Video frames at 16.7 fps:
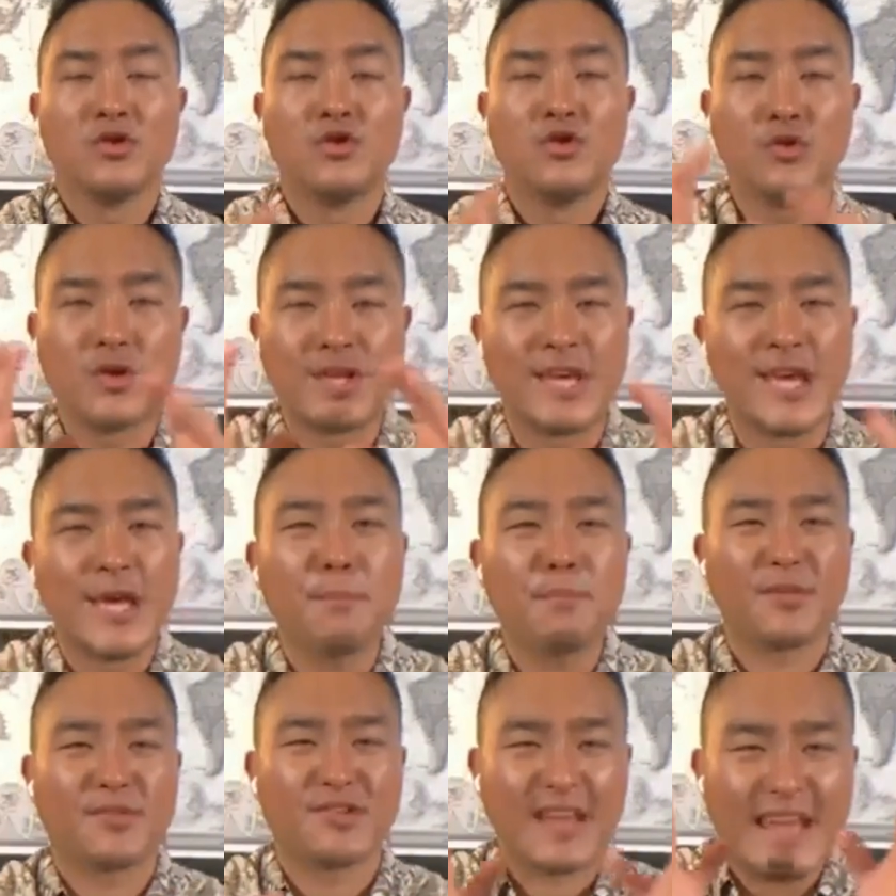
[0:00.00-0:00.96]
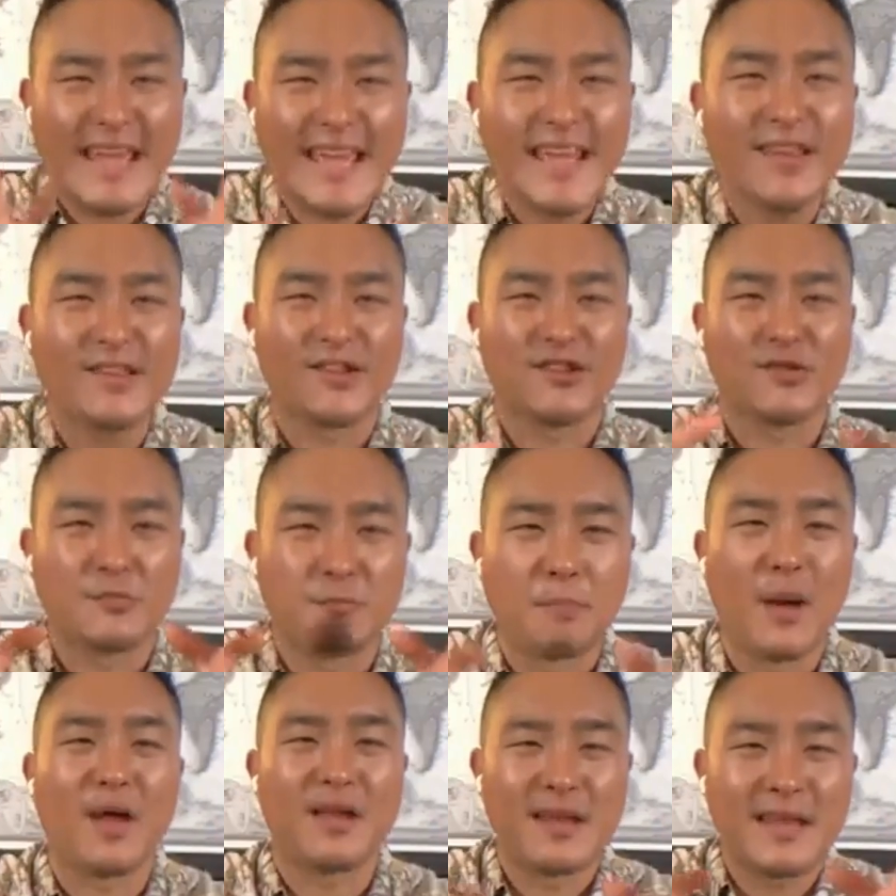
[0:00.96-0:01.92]
to keep us in the
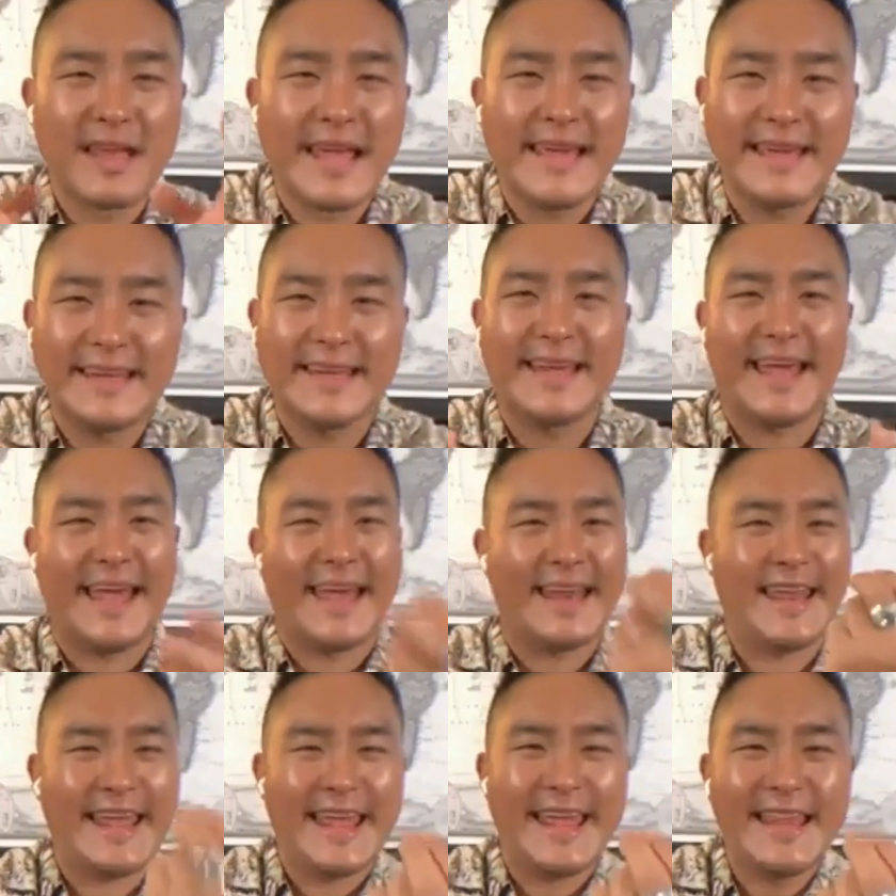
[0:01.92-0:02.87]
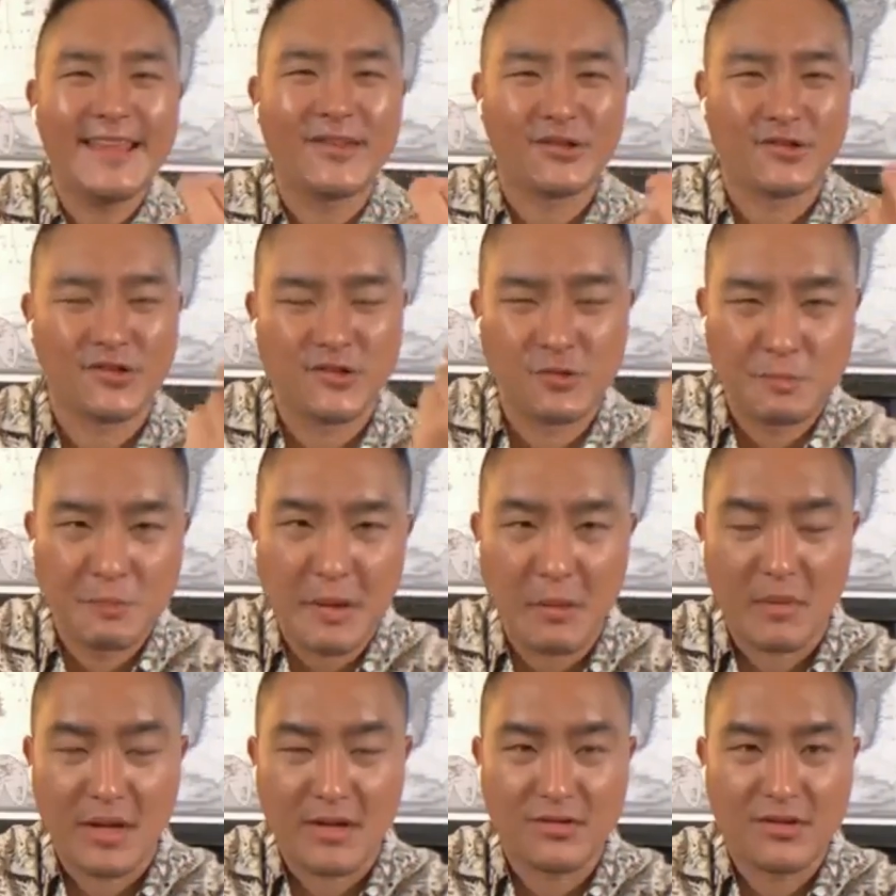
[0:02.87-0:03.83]
spontaneity and in the
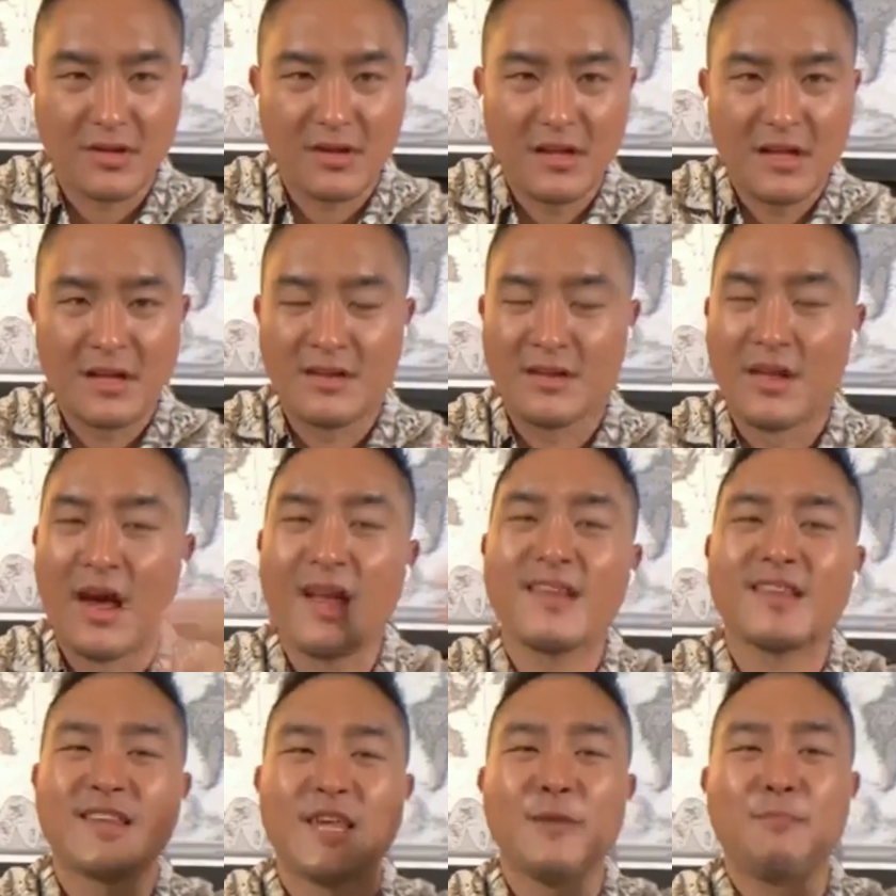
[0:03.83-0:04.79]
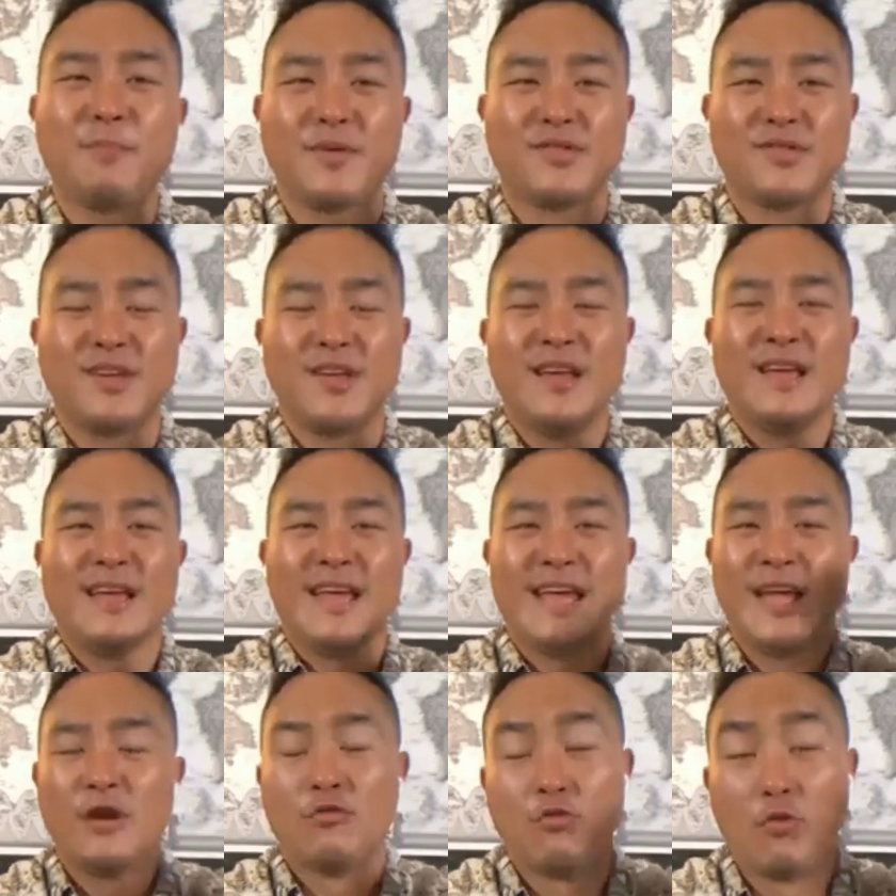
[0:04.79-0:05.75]
spirit, not keep us
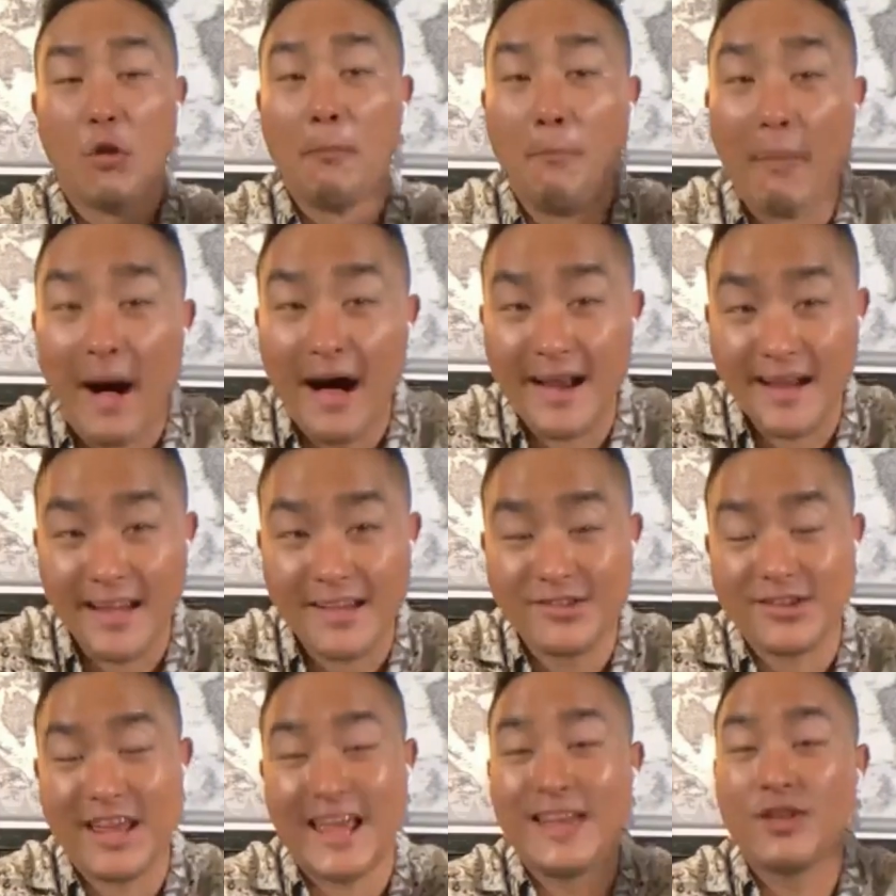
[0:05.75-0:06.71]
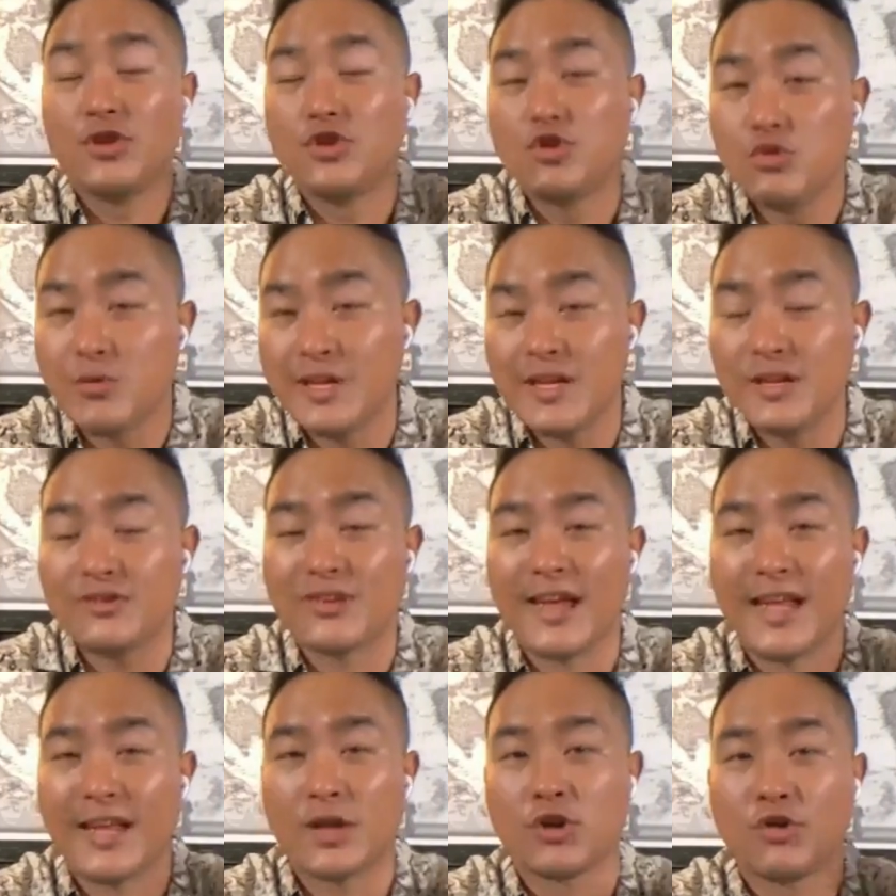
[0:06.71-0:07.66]
in robotics and duties
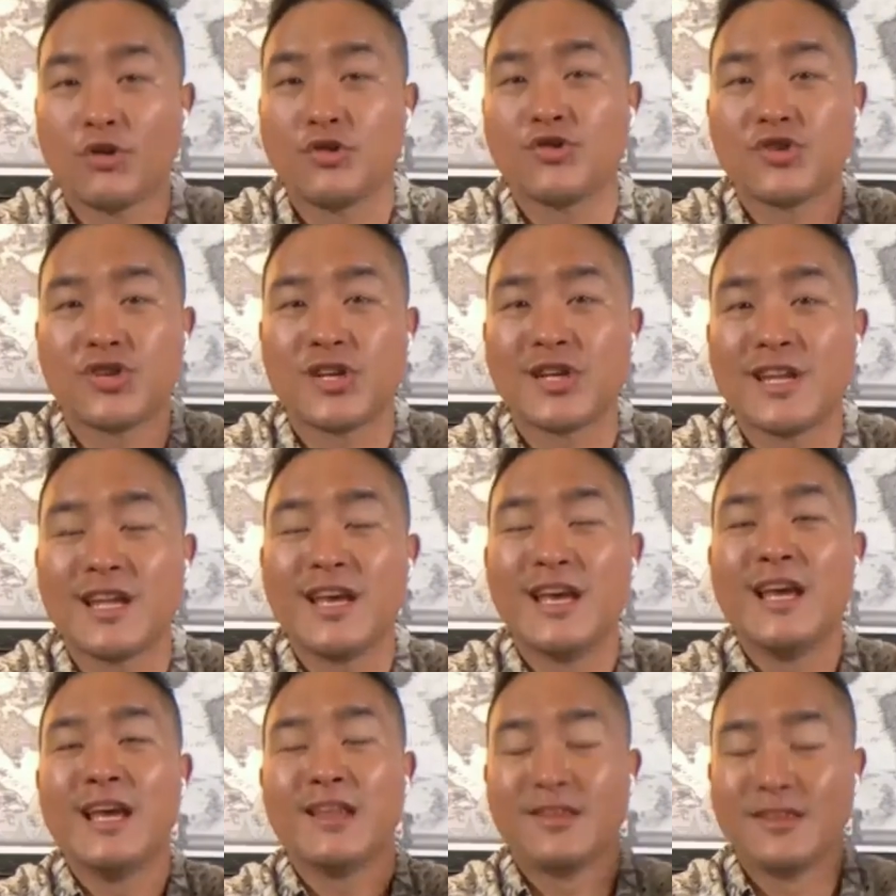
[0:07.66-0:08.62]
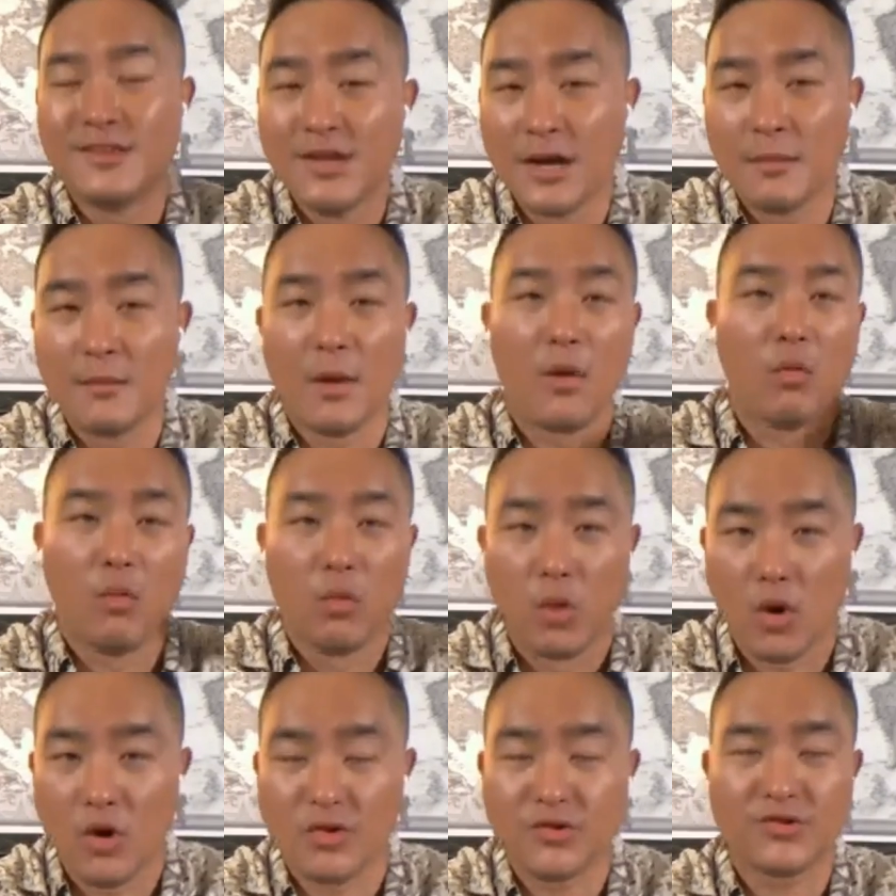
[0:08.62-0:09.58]
and Christian dumb
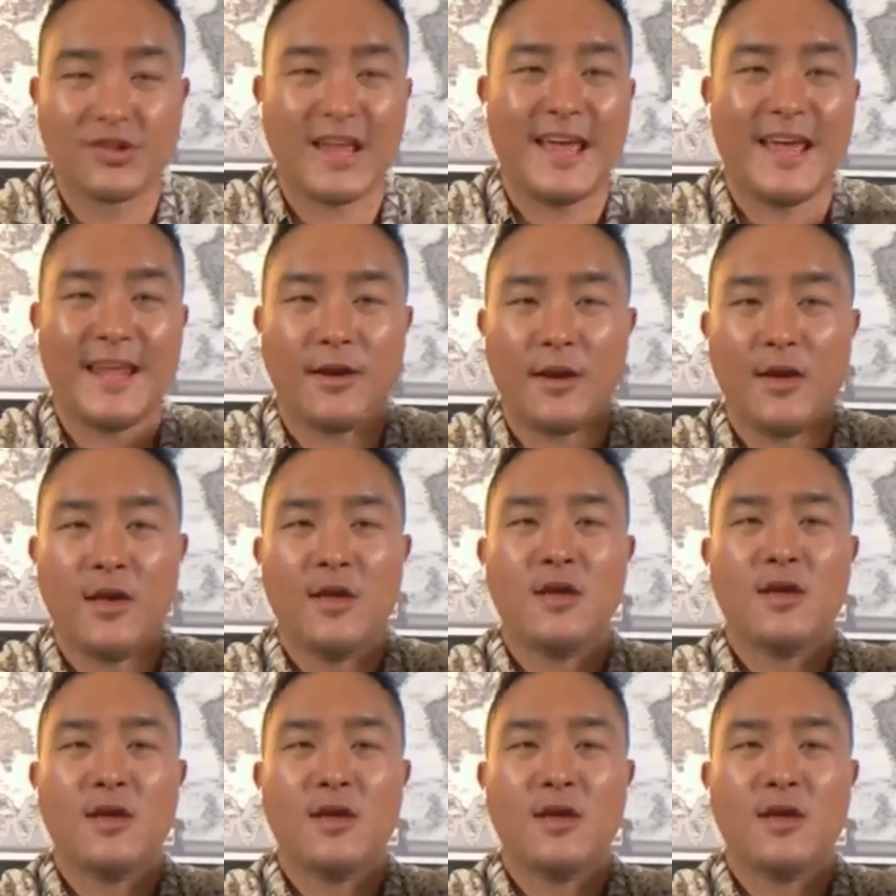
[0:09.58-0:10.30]
works and